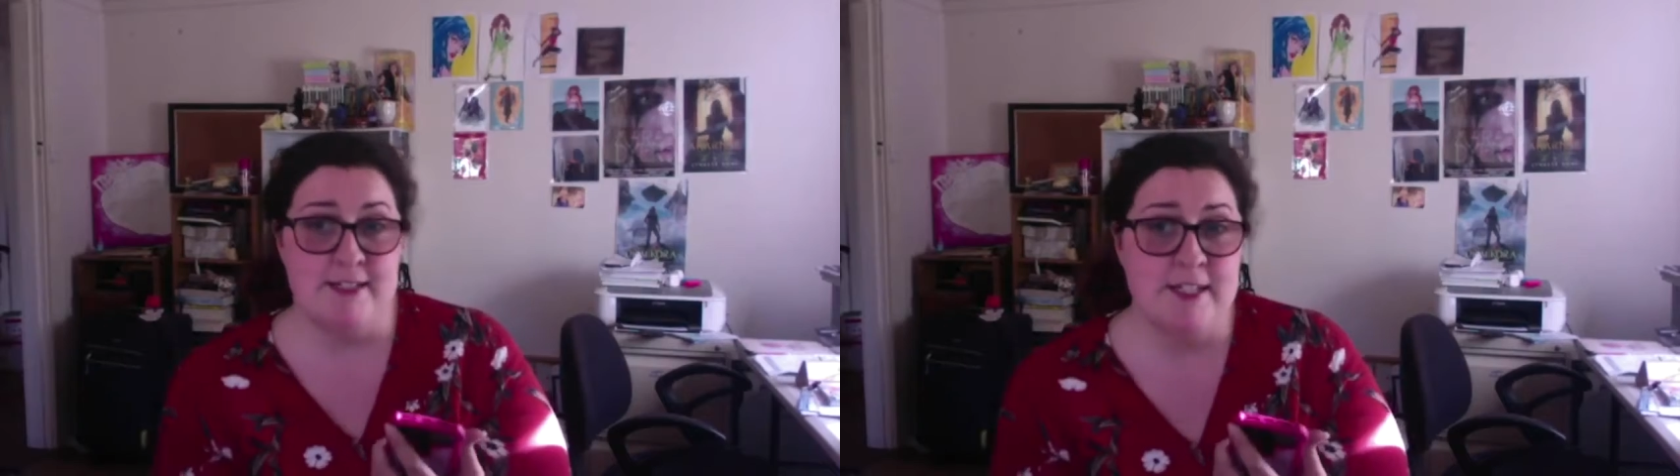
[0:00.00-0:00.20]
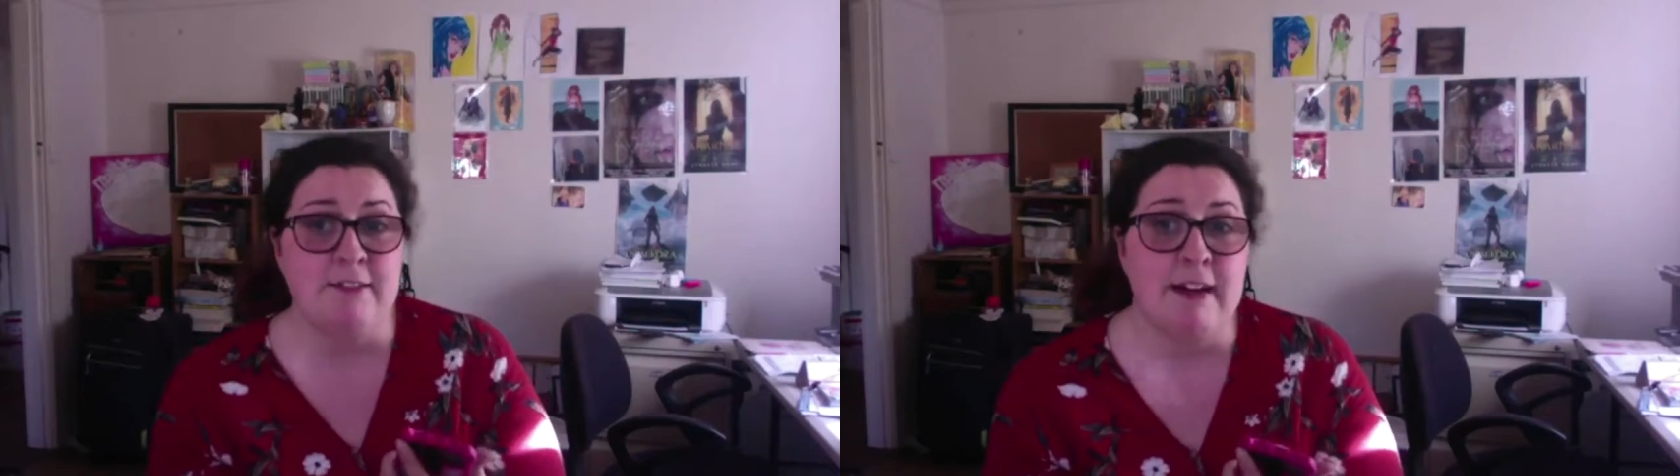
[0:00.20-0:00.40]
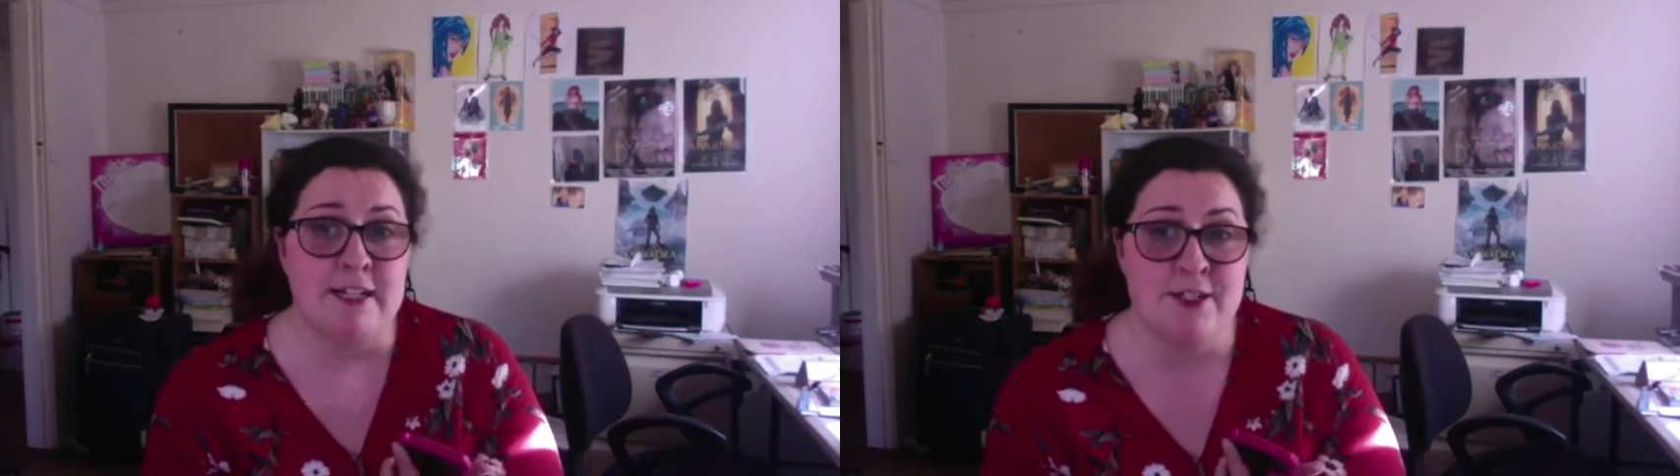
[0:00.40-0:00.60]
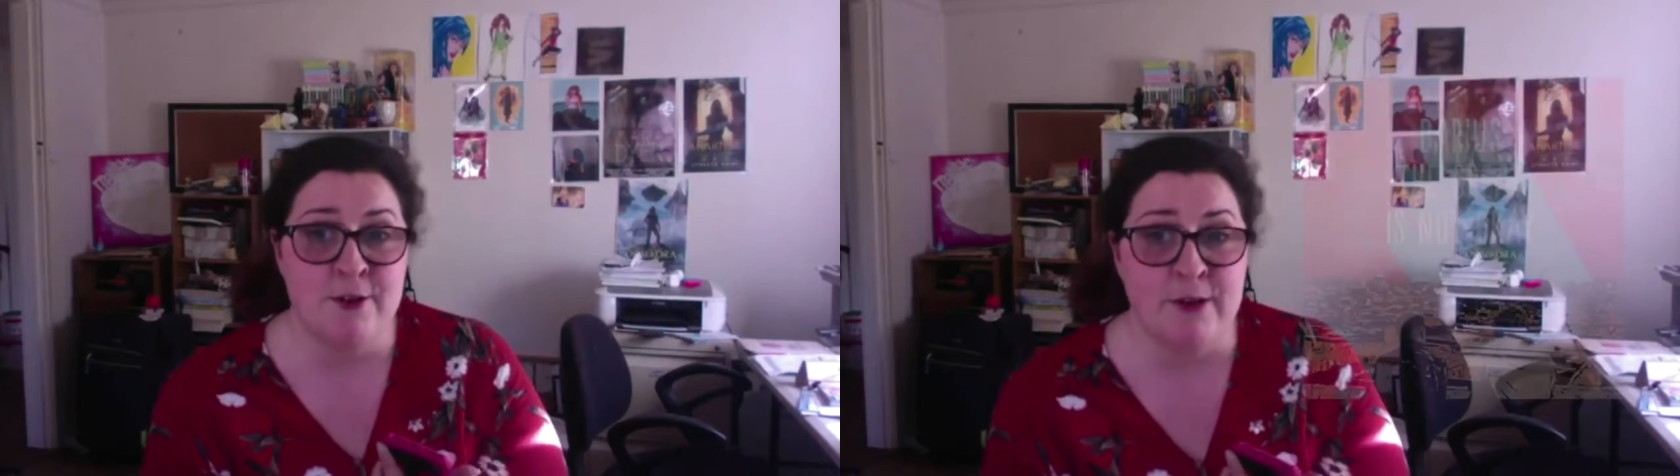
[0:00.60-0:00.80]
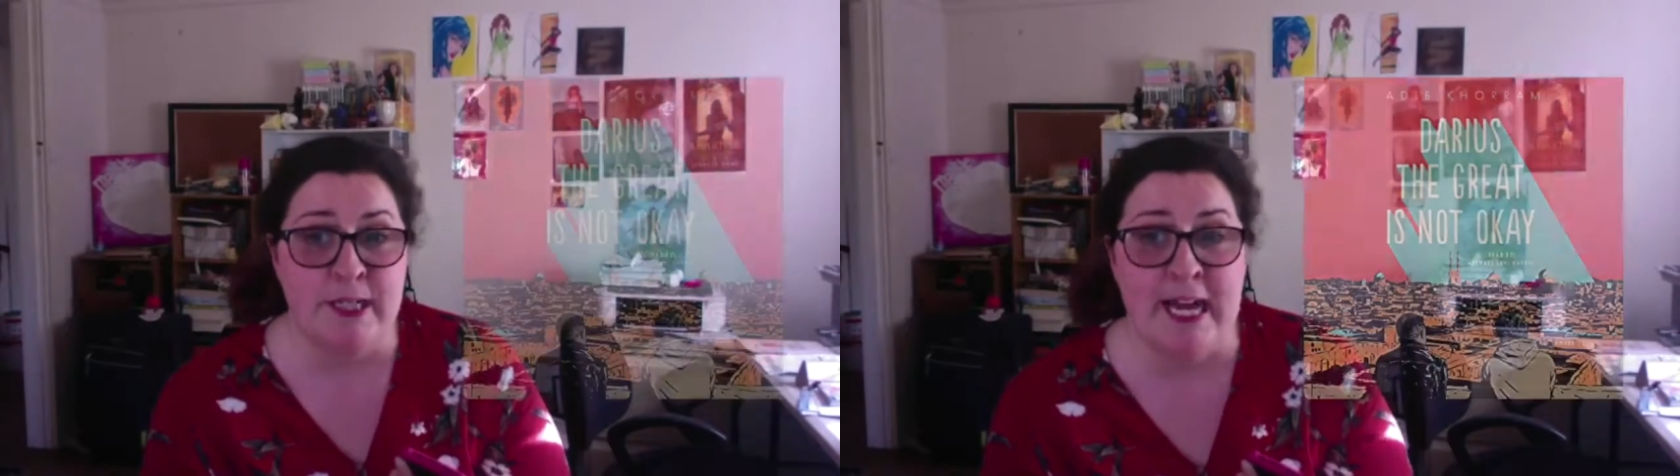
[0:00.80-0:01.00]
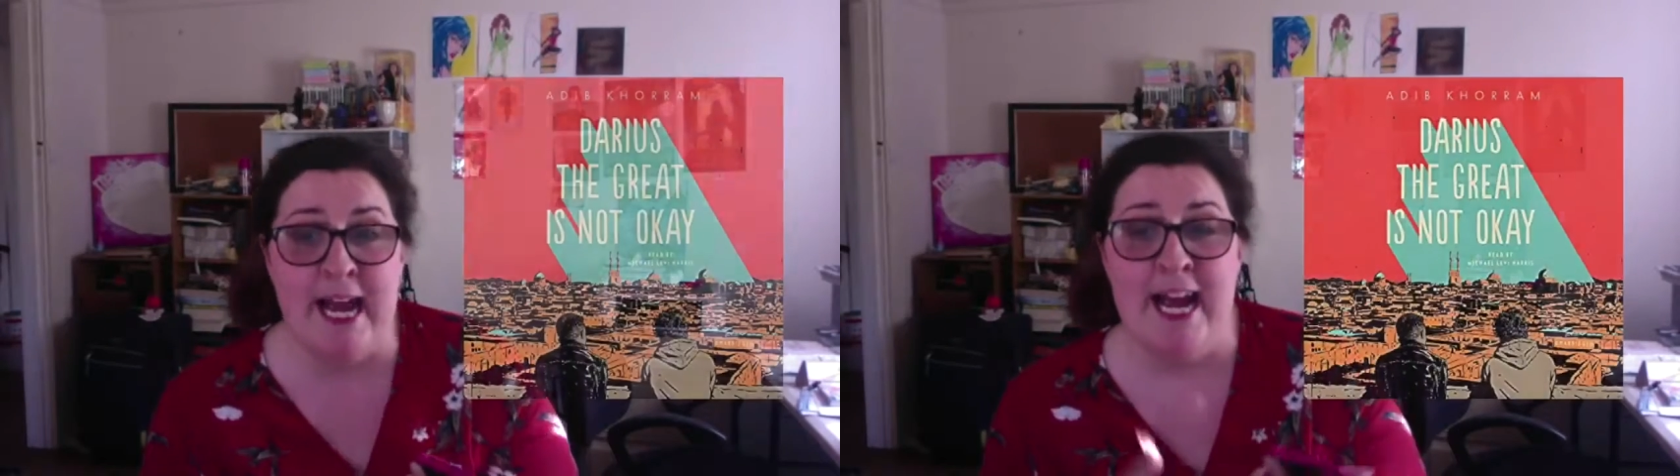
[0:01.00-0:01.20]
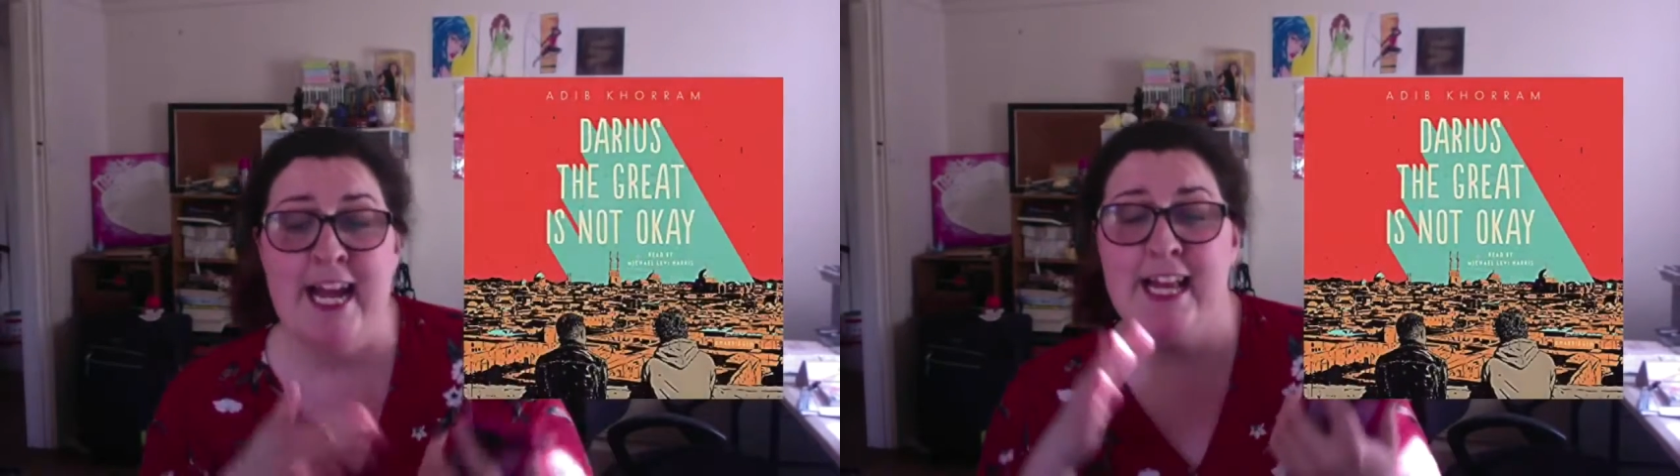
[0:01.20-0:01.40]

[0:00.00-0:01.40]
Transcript: the Great Is Not Okay.